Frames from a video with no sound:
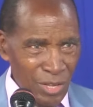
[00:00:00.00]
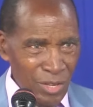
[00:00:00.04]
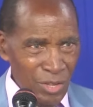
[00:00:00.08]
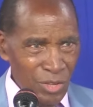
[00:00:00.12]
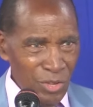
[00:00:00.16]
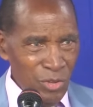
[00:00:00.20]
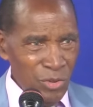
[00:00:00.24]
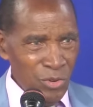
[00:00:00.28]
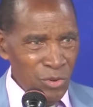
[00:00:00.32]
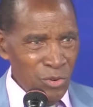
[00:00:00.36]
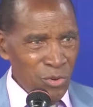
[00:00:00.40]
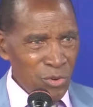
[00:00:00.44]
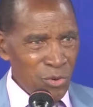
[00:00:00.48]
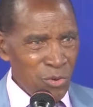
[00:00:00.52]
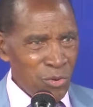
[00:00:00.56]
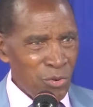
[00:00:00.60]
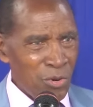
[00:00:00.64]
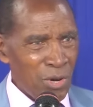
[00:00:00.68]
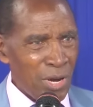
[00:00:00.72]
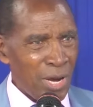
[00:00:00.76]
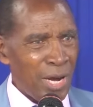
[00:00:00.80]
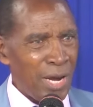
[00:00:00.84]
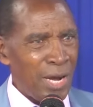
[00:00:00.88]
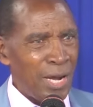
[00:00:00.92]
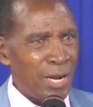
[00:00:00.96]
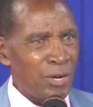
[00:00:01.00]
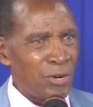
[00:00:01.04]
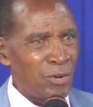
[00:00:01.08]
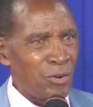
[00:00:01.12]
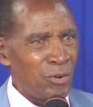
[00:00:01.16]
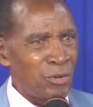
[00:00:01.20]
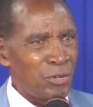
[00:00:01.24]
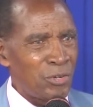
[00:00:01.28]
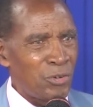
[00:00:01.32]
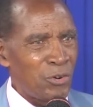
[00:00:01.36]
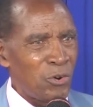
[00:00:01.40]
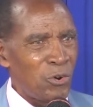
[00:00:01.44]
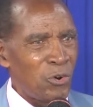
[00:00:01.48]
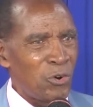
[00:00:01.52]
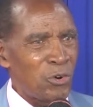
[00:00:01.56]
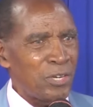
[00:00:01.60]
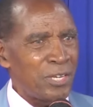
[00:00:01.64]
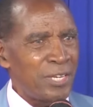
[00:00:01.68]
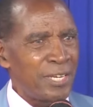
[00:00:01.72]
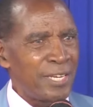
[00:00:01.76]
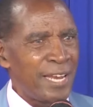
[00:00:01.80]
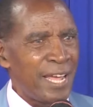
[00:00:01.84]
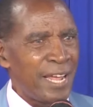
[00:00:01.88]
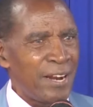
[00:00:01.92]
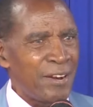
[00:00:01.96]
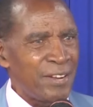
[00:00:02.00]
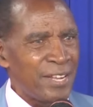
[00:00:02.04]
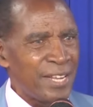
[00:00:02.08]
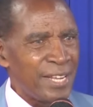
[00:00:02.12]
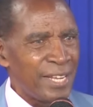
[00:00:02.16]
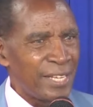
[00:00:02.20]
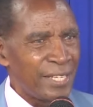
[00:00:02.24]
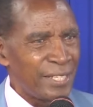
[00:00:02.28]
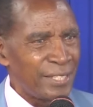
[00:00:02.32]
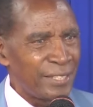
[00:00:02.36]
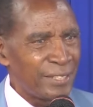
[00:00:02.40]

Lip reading: You are not ordinary.